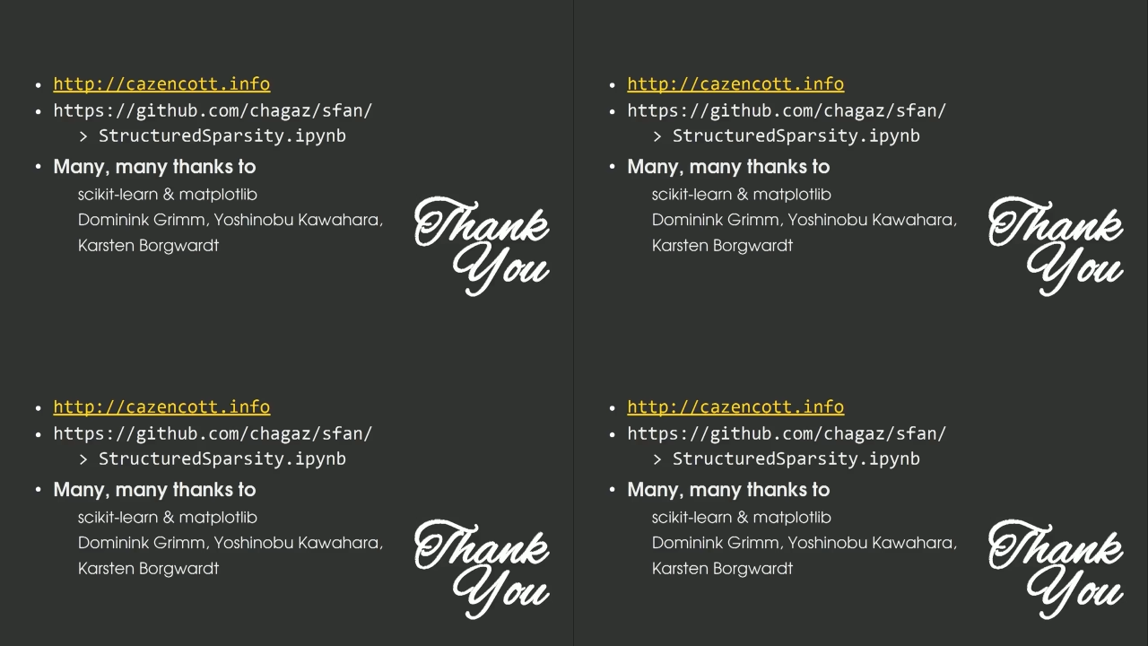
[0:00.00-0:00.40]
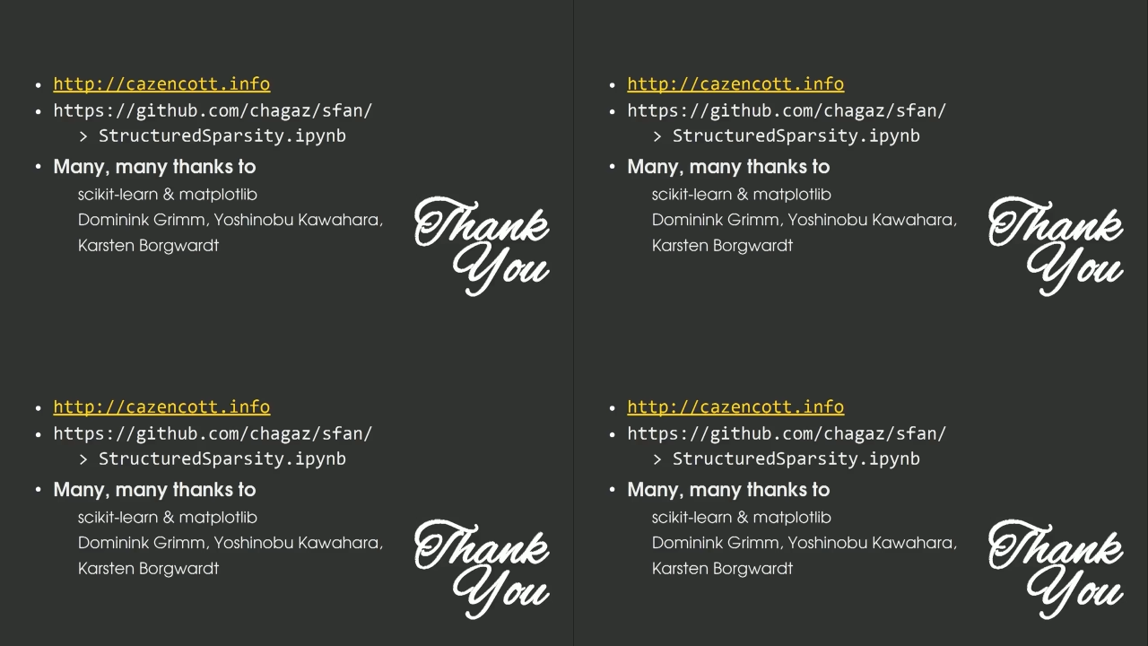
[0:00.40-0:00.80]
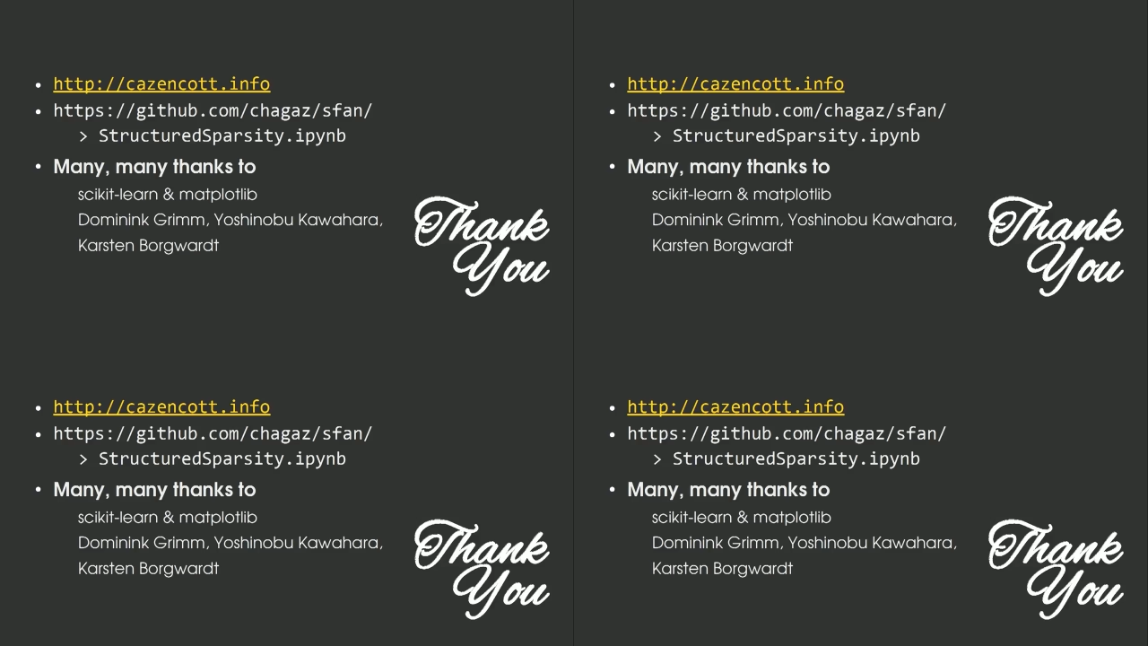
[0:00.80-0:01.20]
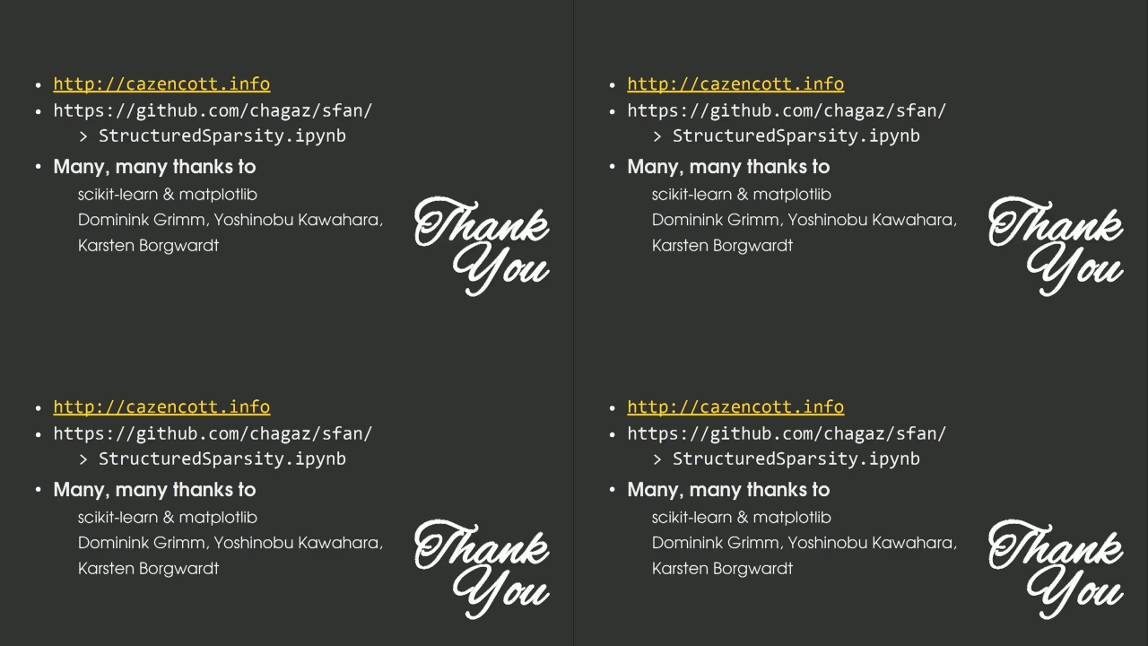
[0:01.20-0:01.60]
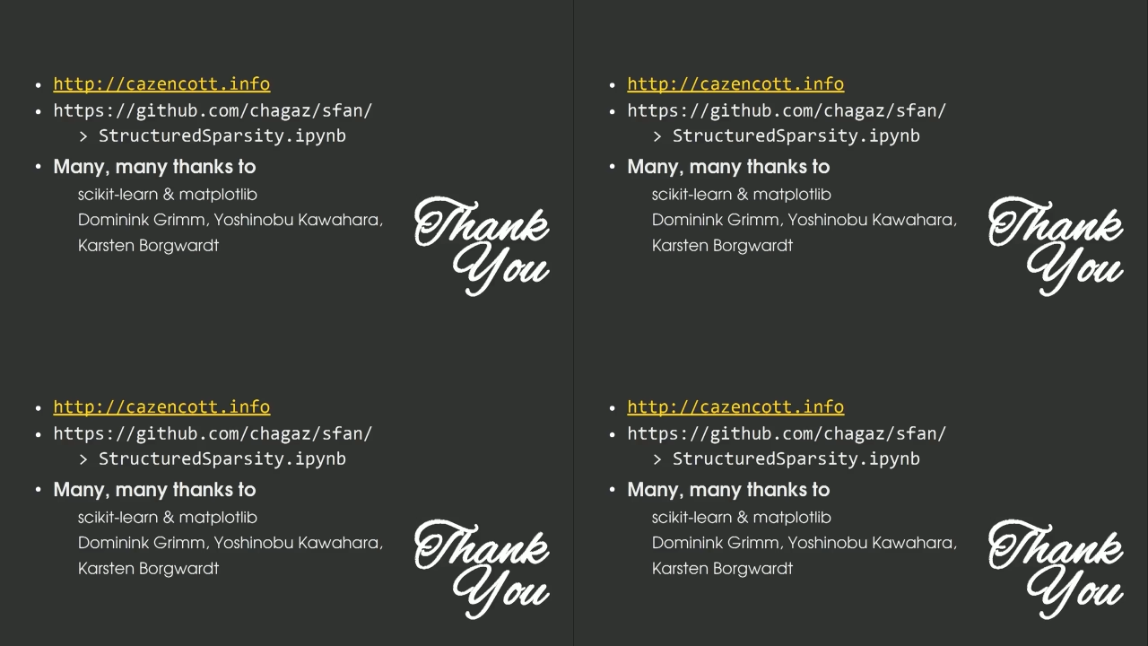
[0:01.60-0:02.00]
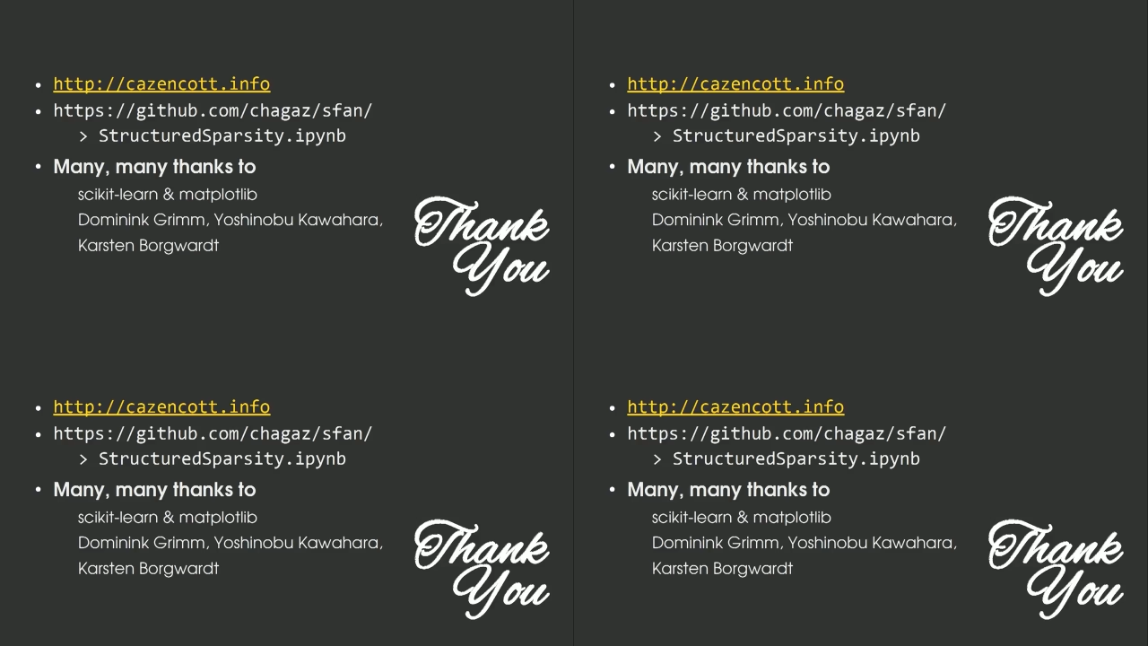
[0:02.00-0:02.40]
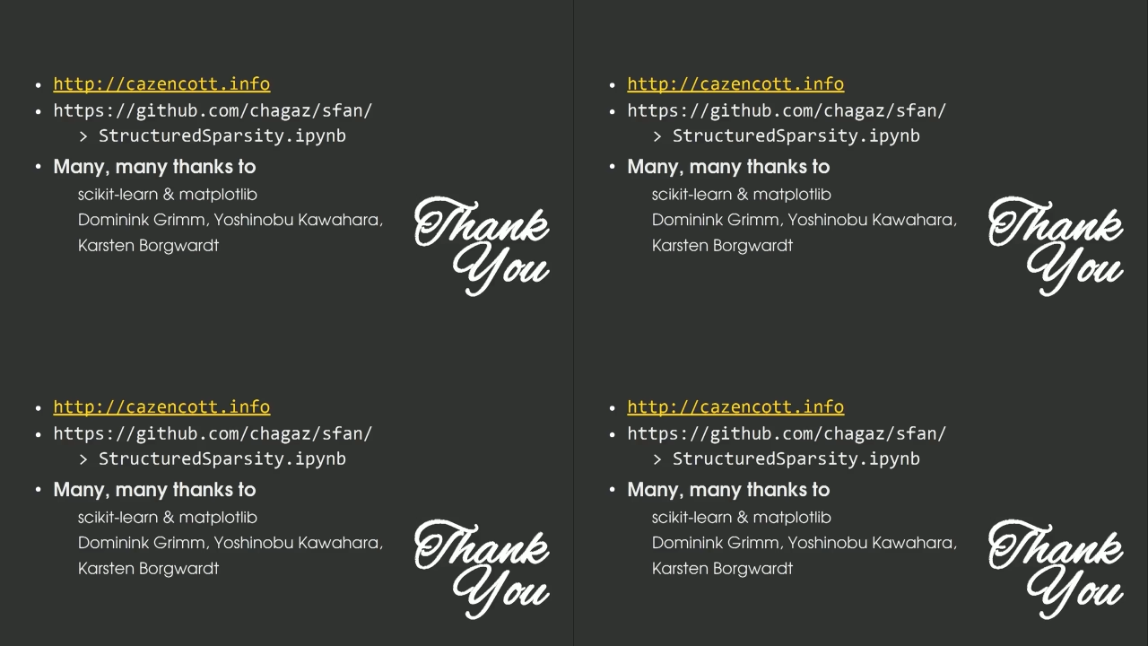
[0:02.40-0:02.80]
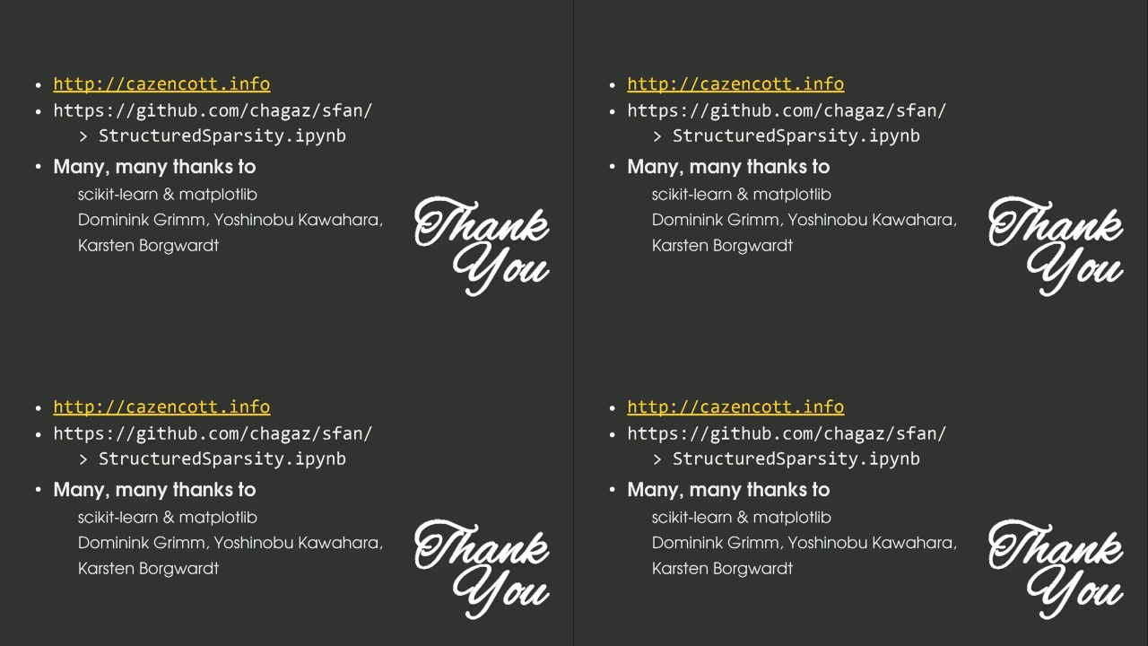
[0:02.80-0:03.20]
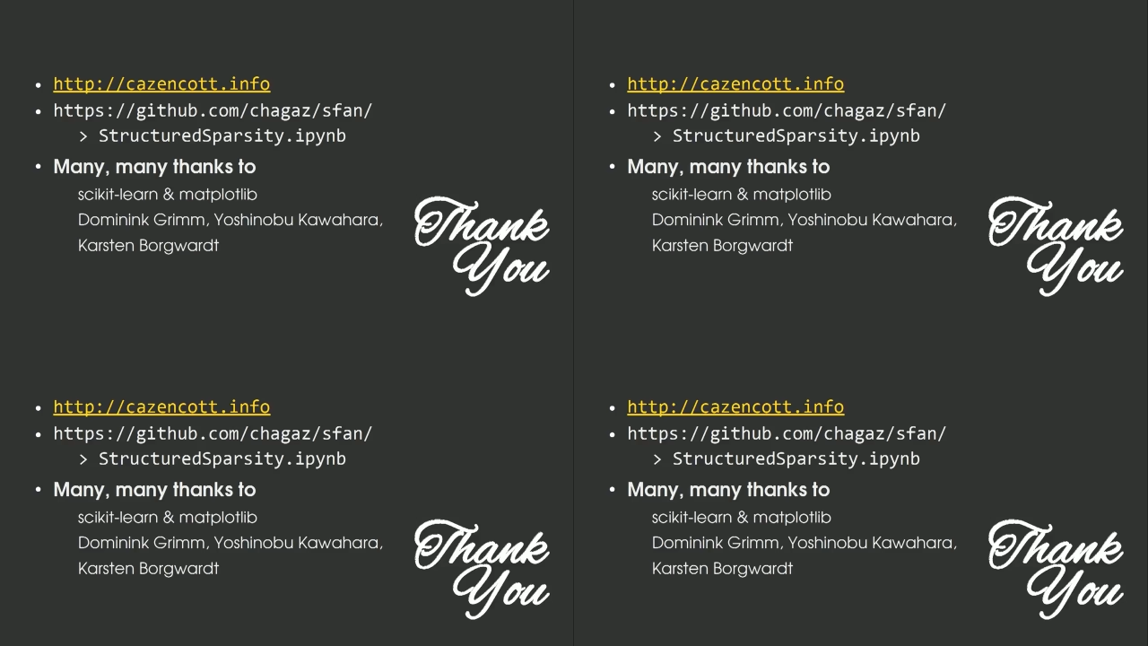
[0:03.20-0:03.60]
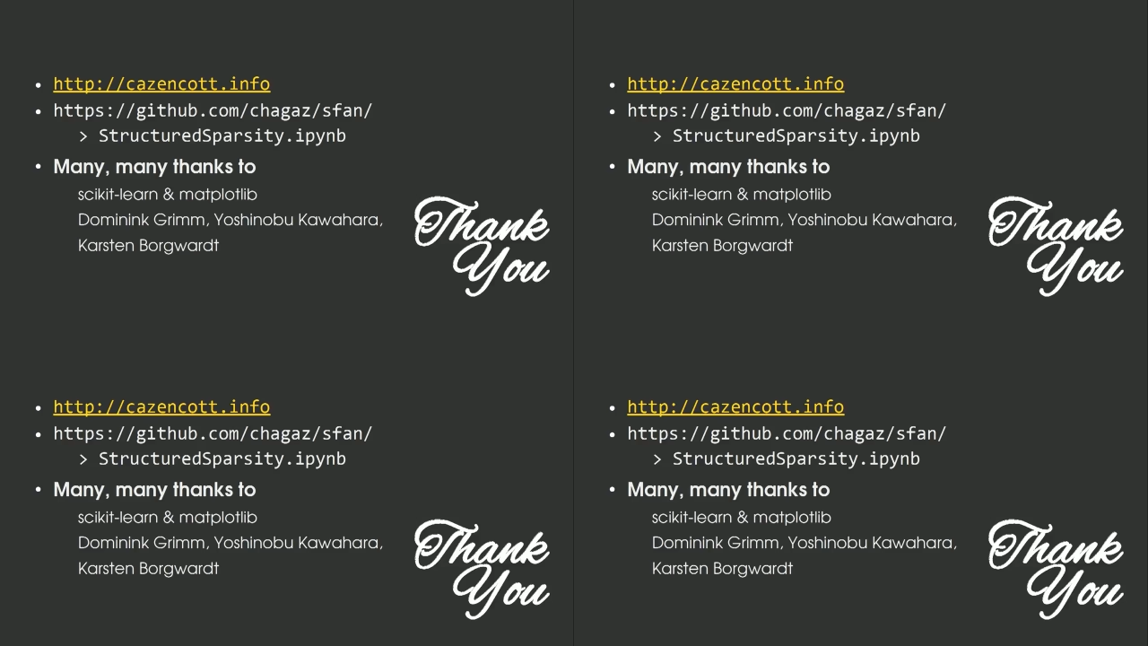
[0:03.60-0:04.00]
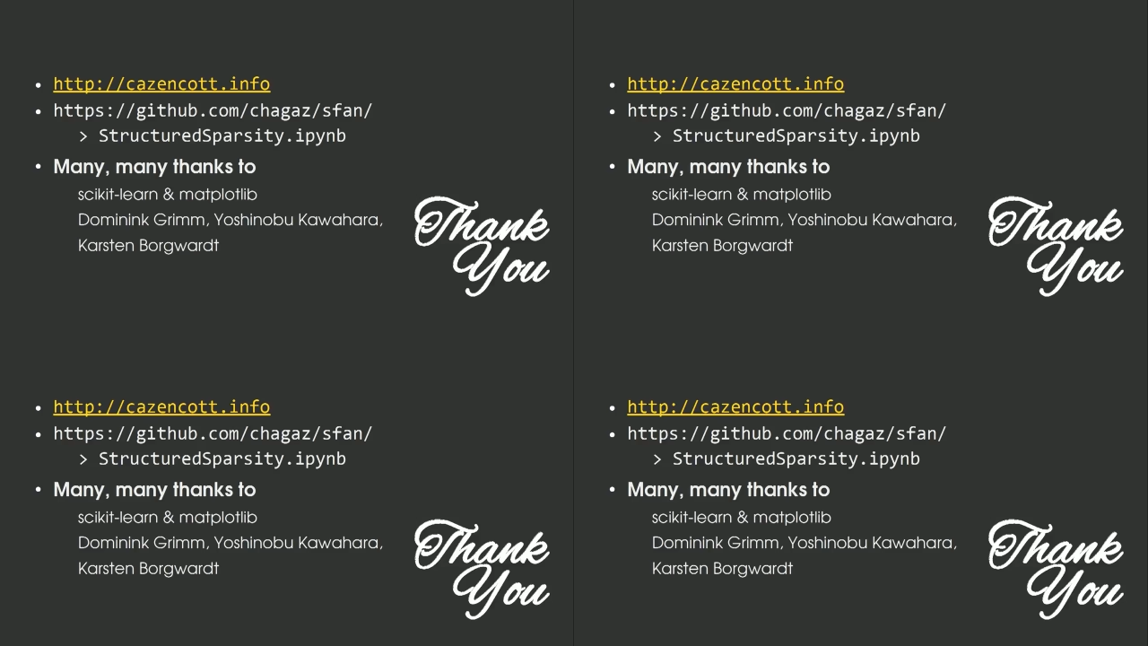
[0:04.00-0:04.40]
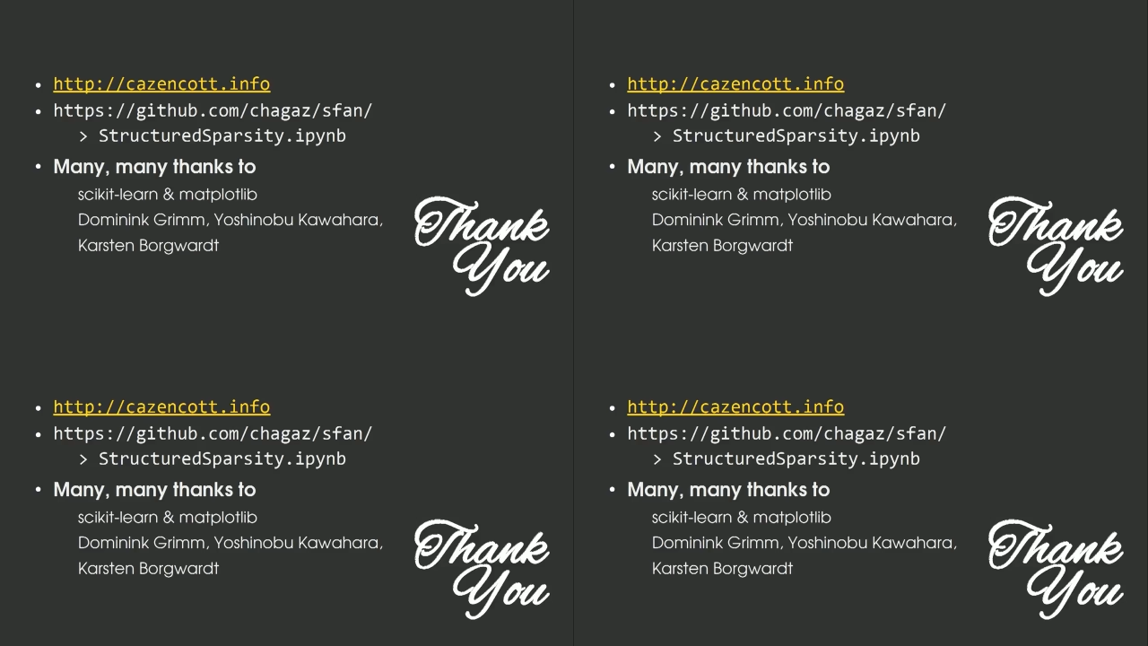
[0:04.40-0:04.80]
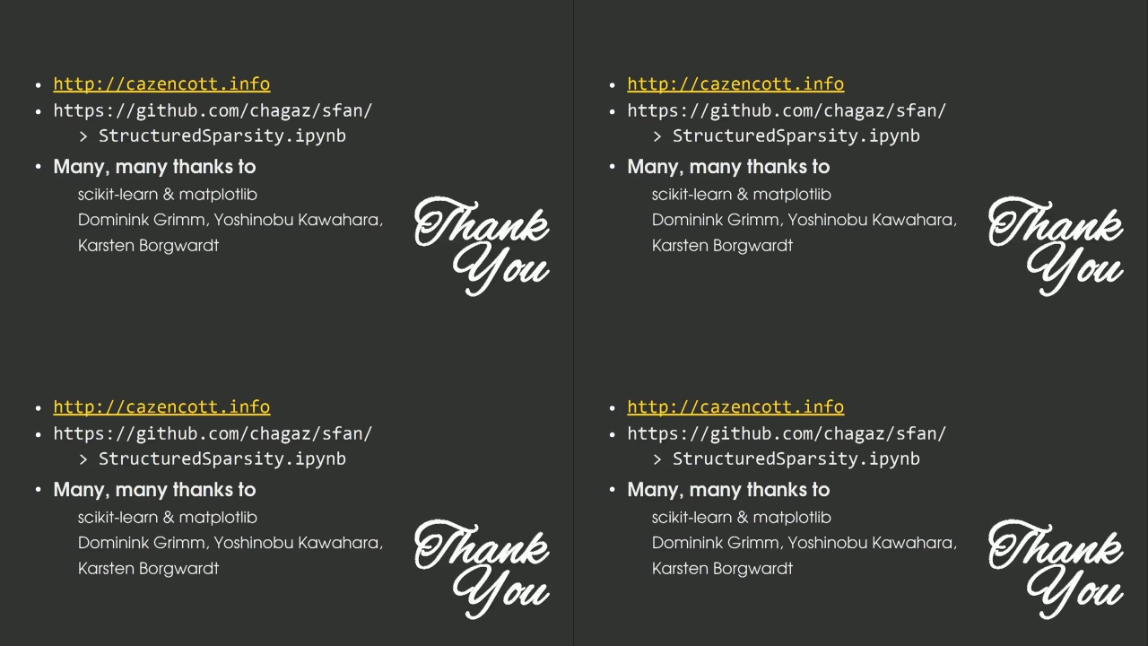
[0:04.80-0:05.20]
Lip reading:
(no speaker visible)